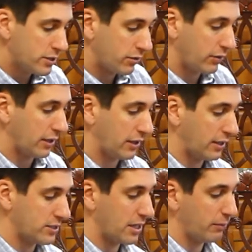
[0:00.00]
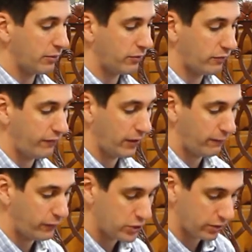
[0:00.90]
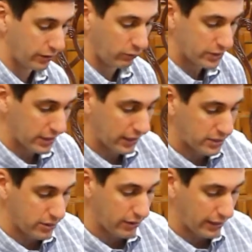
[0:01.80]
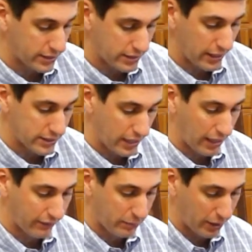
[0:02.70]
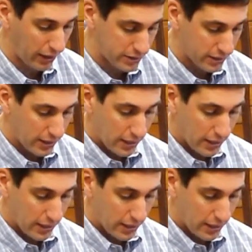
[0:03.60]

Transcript: so that it can assemble efficiently once it gets to the United States out of a box.